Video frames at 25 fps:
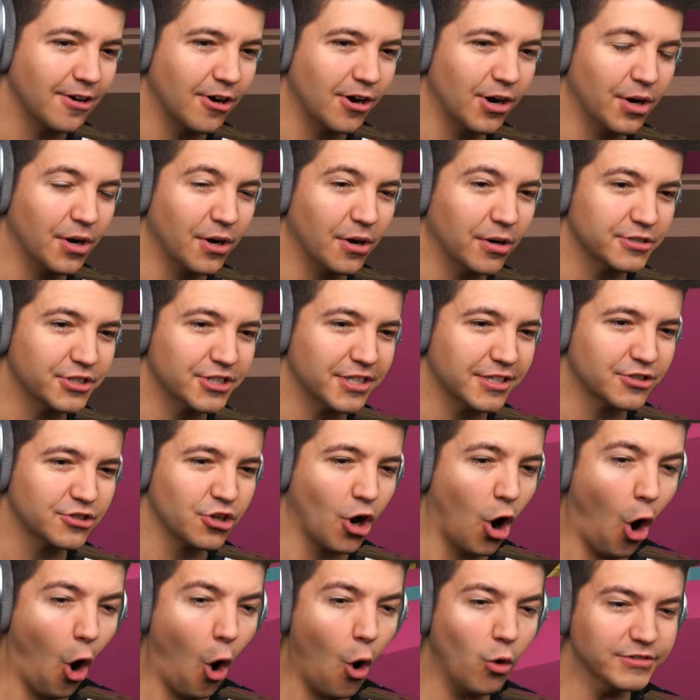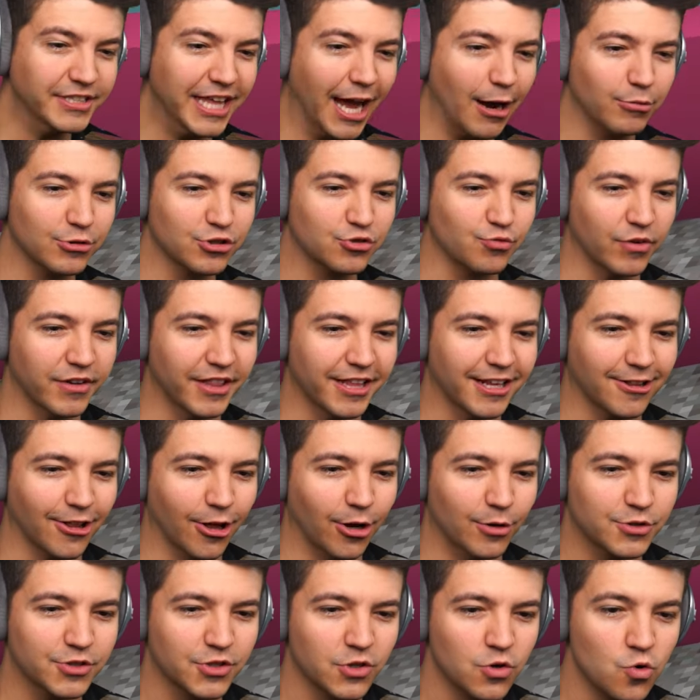Oh, she's so. That was really
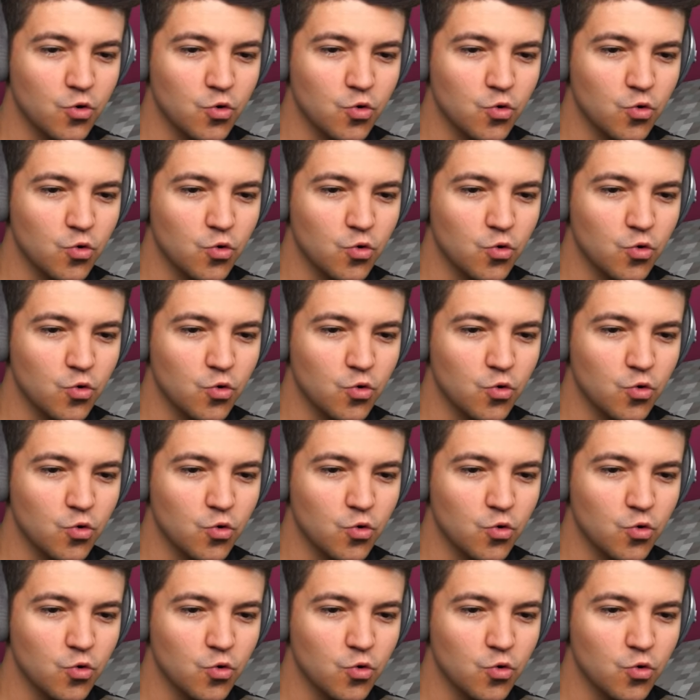close.